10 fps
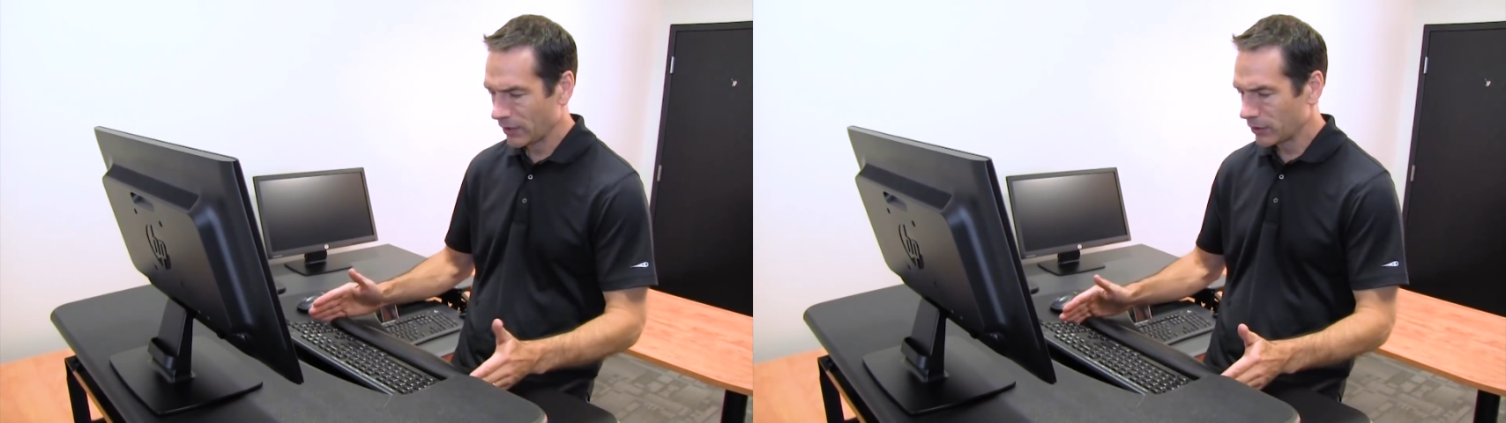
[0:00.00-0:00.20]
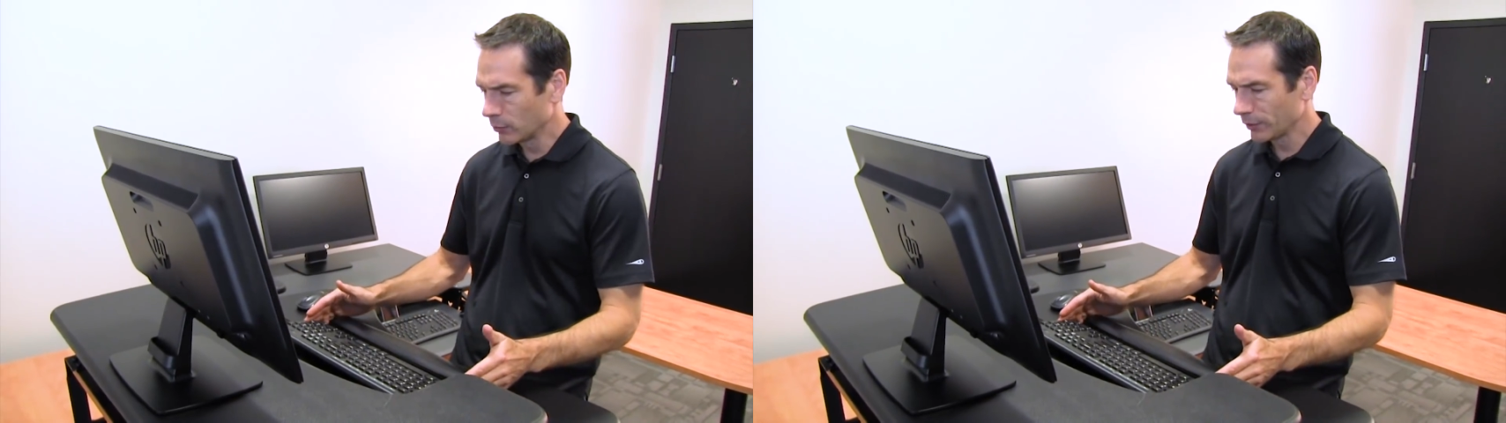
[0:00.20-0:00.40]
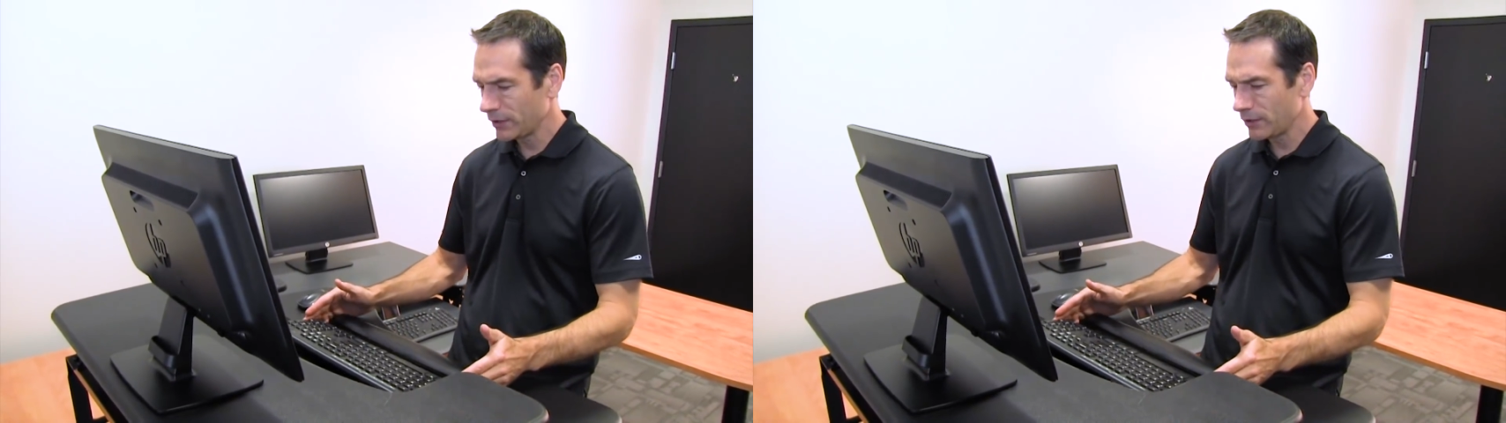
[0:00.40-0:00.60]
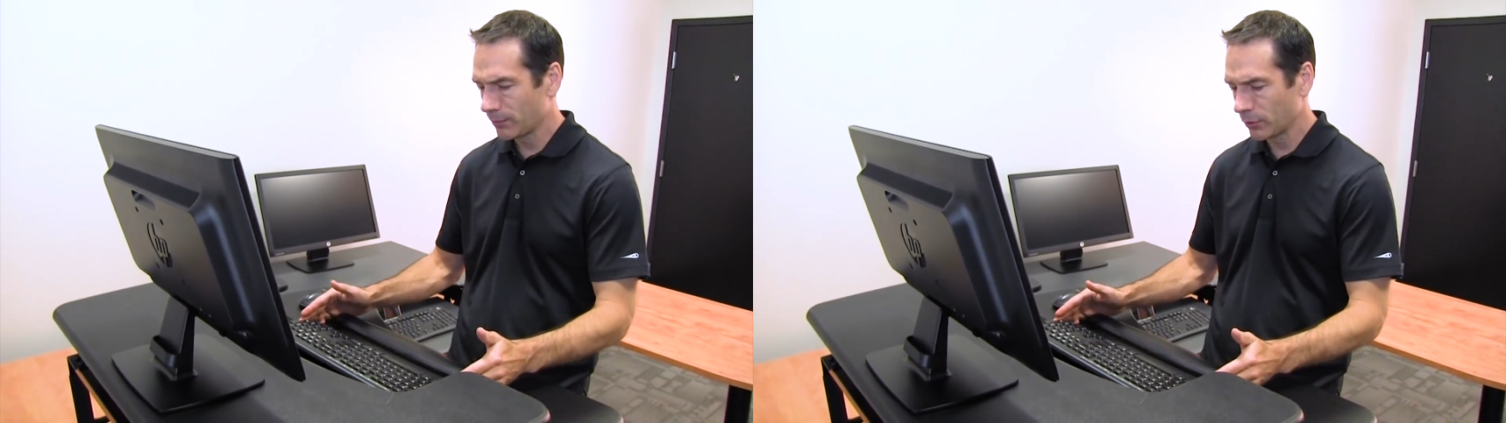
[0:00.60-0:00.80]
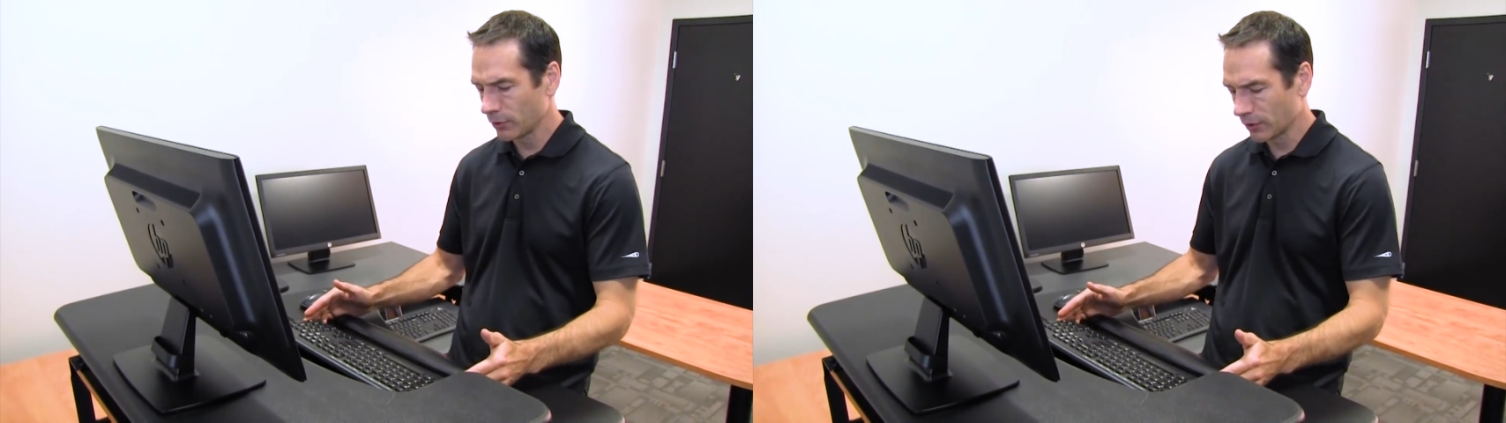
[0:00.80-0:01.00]
you really need to
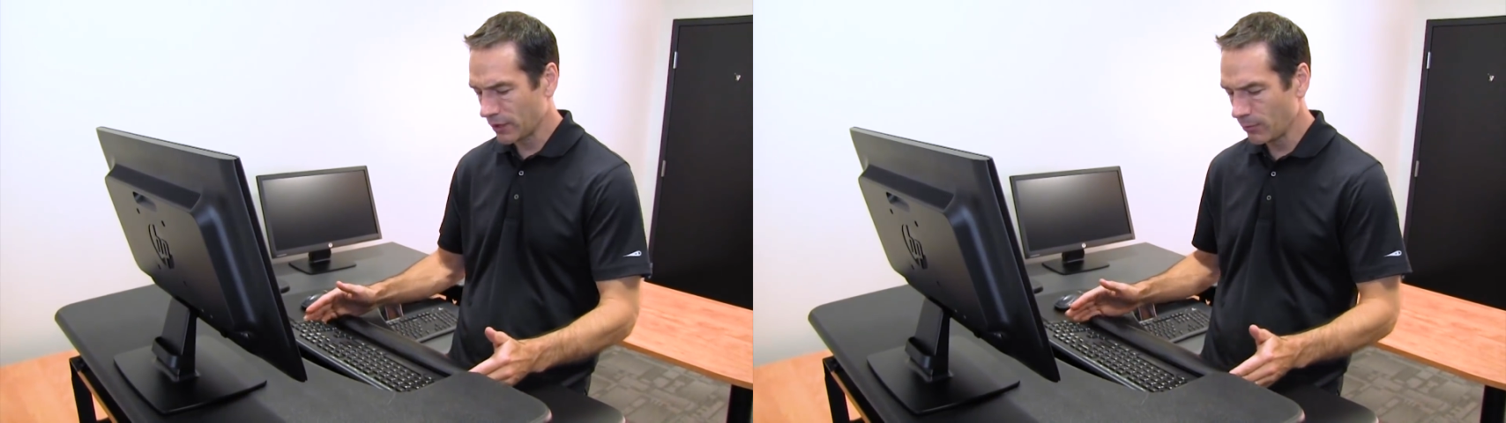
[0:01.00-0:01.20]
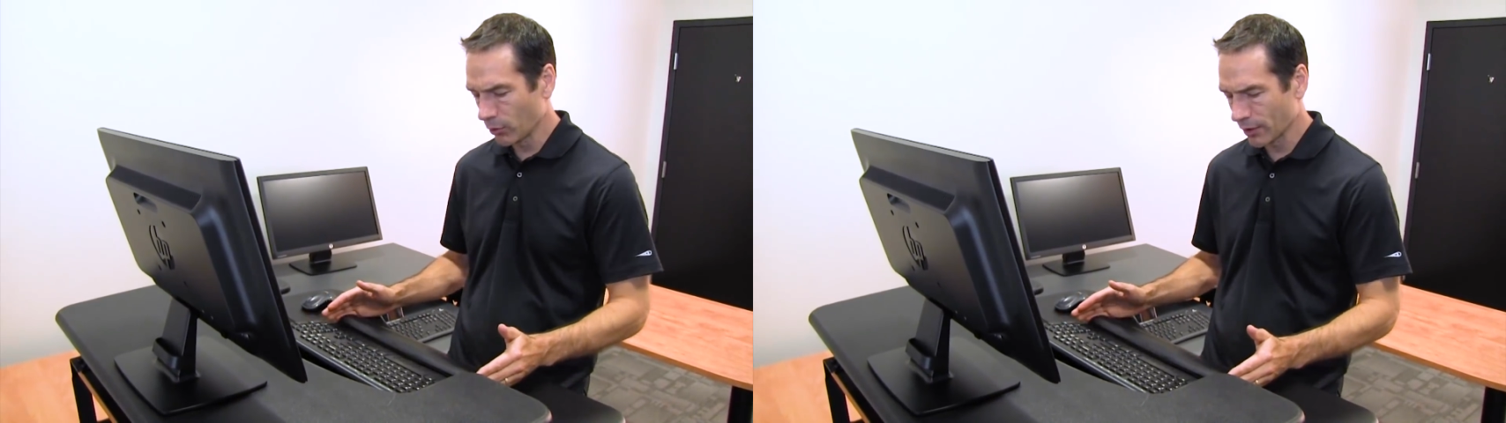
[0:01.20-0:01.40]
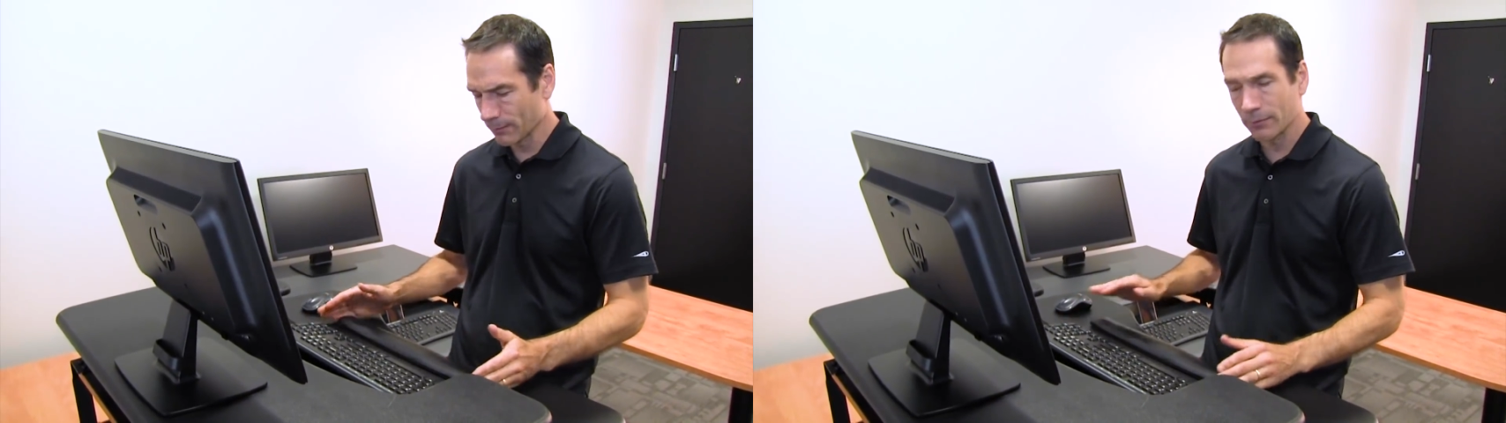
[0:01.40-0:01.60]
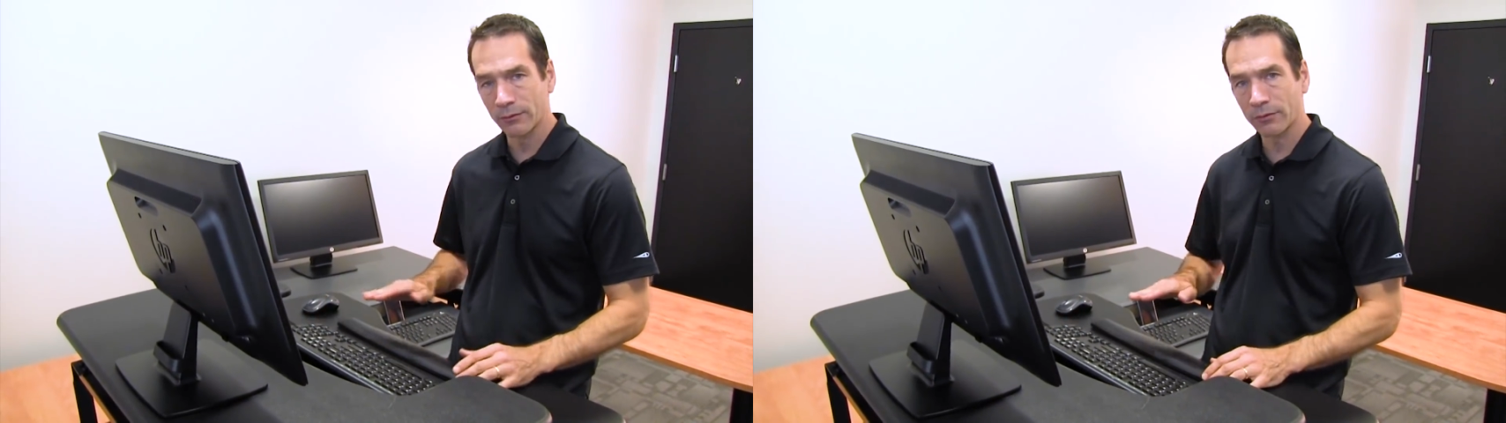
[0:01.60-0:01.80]
put your keyboard up